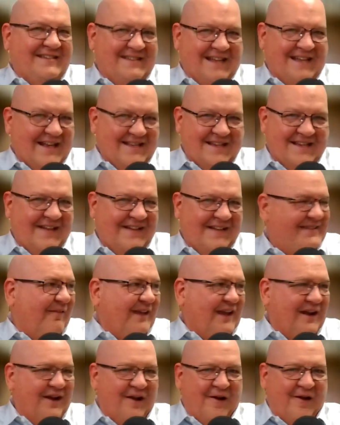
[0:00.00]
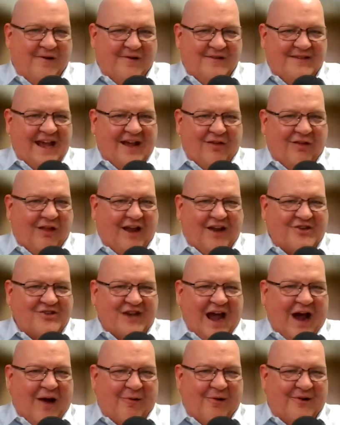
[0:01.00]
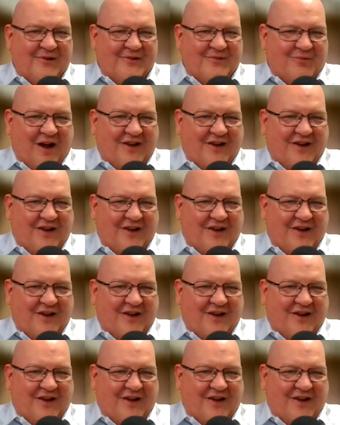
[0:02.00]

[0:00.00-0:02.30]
doesn't, you know, take a lot of showers,